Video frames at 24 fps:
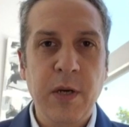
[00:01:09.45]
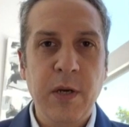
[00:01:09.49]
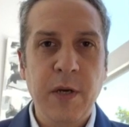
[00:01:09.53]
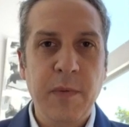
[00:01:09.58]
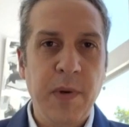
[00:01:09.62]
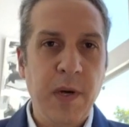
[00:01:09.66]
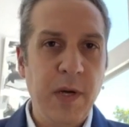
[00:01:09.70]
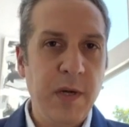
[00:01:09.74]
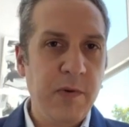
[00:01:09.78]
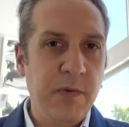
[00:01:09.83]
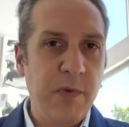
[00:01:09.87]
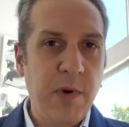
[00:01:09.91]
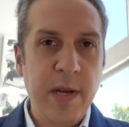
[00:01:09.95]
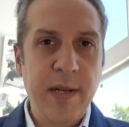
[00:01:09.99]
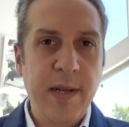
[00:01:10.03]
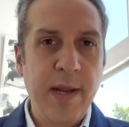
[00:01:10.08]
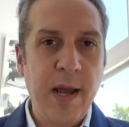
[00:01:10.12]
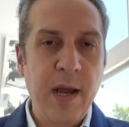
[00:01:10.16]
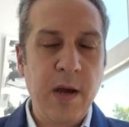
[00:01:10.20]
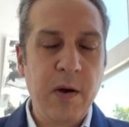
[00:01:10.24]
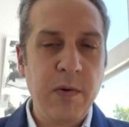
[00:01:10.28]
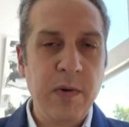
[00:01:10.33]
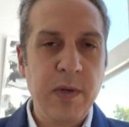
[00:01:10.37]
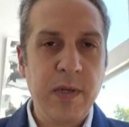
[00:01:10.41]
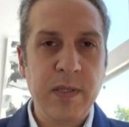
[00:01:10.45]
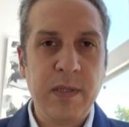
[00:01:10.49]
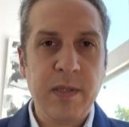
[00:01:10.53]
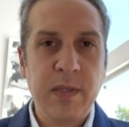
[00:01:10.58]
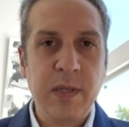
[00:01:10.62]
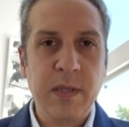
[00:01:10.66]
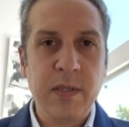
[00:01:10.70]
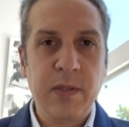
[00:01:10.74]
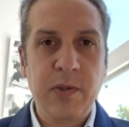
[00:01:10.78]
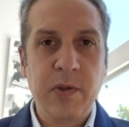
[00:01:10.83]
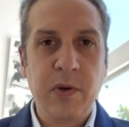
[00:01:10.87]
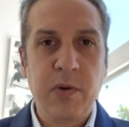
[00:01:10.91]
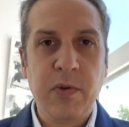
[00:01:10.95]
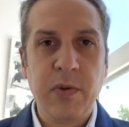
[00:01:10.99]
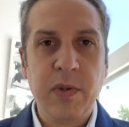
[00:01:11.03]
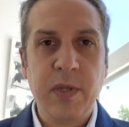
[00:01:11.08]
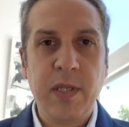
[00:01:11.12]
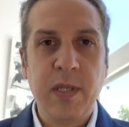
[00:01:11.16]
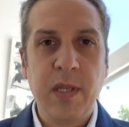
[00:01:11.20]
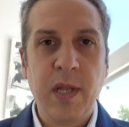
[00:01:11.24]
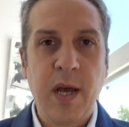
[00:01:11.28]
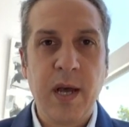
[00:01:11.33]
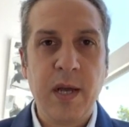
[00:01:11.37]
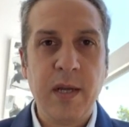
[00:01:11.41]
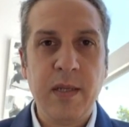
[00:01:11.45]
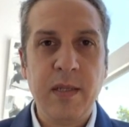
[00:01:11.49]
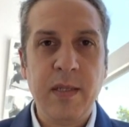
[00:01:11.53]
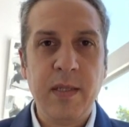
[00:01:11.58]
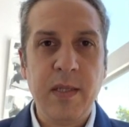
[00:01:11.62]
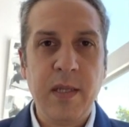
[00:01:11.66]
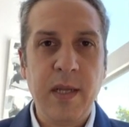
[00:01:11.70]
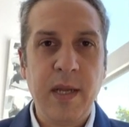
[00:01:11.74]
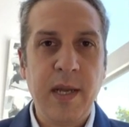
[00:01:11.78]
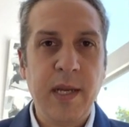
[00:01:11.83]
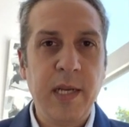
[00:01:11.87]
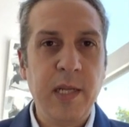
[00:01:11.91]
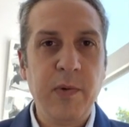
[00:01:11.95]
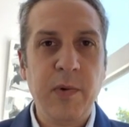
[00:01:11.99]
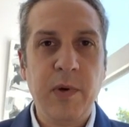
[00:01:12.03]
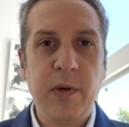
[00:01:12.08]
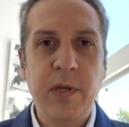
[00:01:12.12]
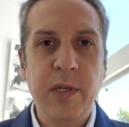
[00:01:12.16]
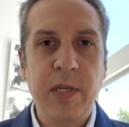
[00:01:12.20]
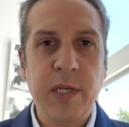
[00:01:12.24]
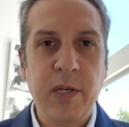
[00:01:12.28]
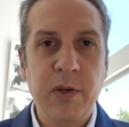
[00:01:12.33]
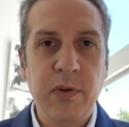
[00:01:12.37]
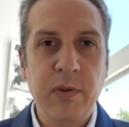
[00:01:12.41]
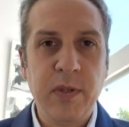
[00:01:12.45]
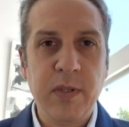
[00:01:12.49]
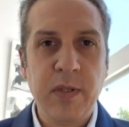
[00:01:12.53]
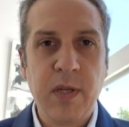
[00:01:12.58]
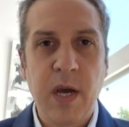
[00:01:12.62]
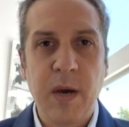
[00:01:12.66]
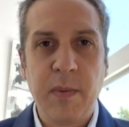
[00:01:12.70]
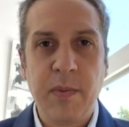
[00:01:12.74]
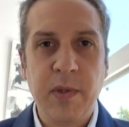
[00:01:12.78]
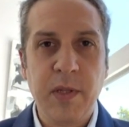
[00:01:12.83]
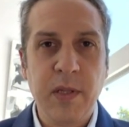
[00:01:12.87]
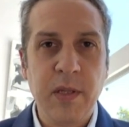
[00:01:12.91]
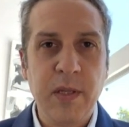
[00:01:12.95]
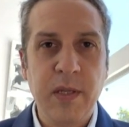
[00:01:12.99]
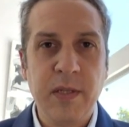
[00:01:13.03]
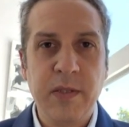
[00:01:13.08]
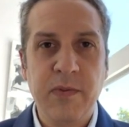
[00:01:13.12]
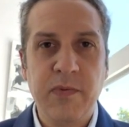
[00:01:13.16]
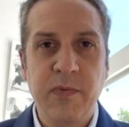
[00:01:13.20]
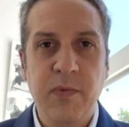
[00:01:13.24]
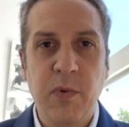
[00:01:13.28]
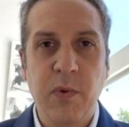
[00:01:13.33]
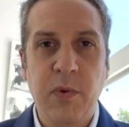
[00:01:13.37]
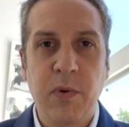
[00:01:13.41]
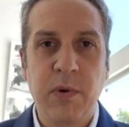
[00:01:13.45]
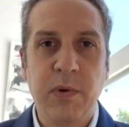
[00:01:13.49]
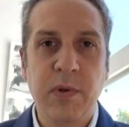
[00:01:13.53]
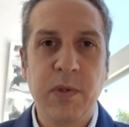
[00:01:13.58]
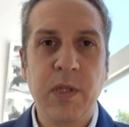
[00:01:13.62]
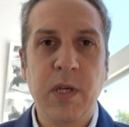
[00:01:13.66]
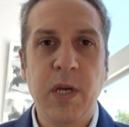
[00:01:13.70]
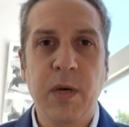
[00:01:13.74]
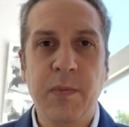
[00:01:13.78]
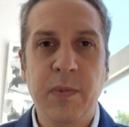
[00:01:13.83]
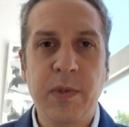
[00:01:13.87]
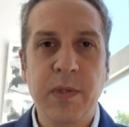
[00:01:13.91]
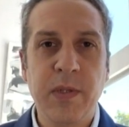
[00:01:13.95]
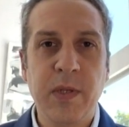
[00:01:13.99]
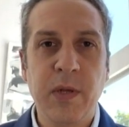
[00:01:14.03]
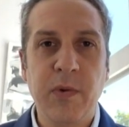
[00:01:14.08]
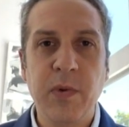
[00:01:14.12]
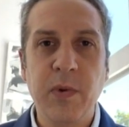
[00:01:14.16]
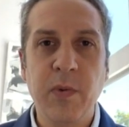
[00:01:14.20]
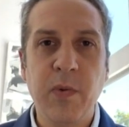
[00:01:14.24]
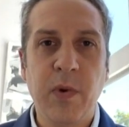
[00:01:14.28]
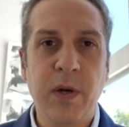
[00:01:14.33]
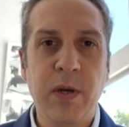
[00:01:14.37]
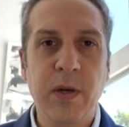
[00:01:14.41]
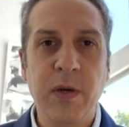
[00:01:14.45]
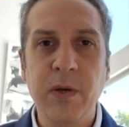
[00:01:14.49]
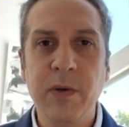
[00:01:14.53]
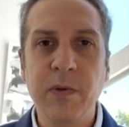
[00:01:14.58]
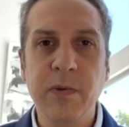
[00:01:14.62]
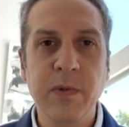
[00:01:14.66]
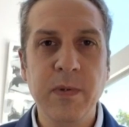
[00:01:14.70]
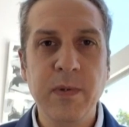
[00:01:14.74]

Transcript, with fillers: but right now it's certainly not anywhere near the top of the list for companies that we want to own.